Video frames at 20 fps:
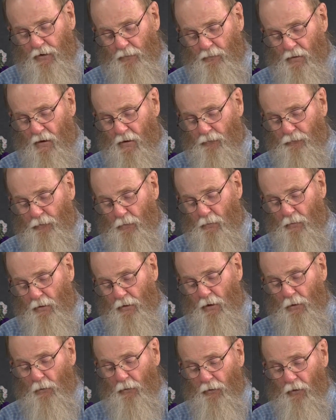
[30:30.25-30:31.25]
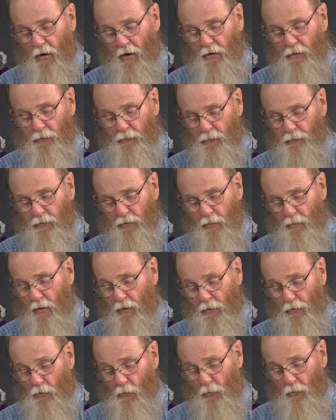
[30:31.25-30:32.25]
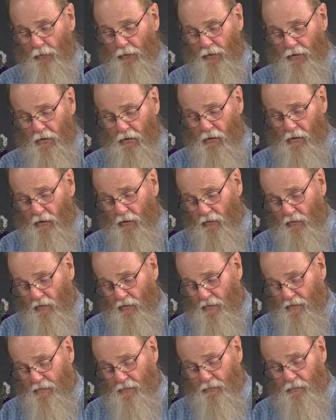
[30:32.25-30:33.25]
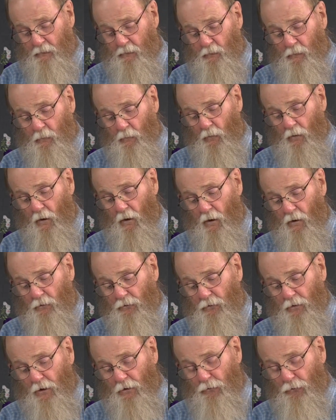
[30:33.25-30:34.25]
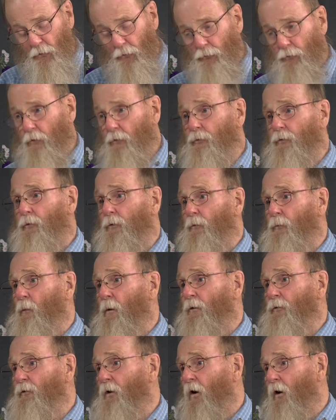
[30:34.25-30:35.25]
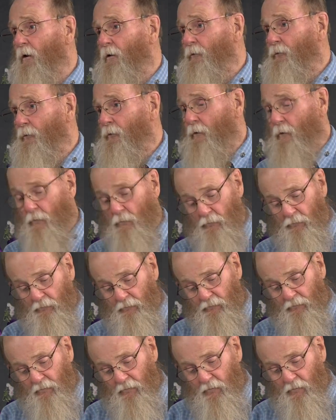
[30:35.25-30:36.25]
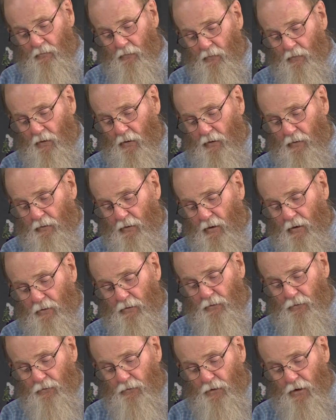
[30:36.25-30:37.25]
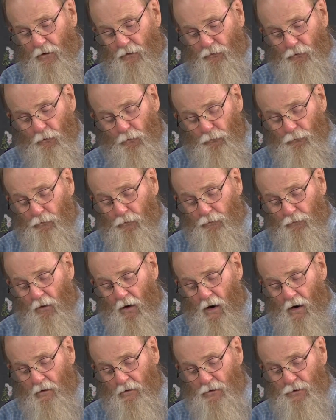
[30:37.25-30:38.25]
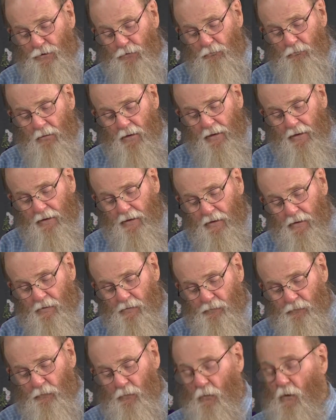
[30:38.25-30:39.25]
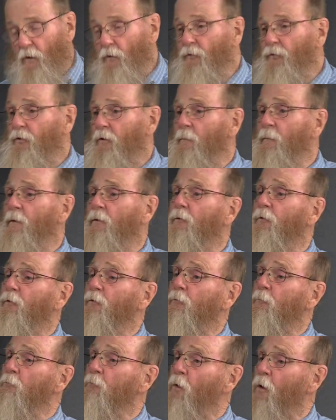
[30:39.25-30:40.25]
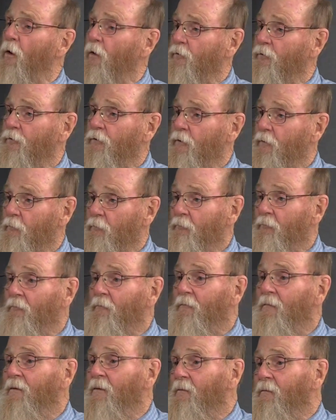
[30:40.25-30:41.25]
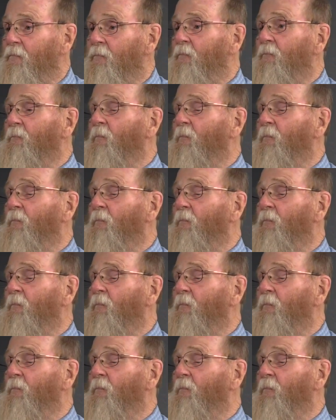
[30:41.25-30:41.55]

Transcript: I'm not familiar with either of them. I don't know where they are. Uh, St. Joseph's in West Hartford, mm -hmm. and then St. Joseph's College of Maine, and Simmons is in Boston. Yes.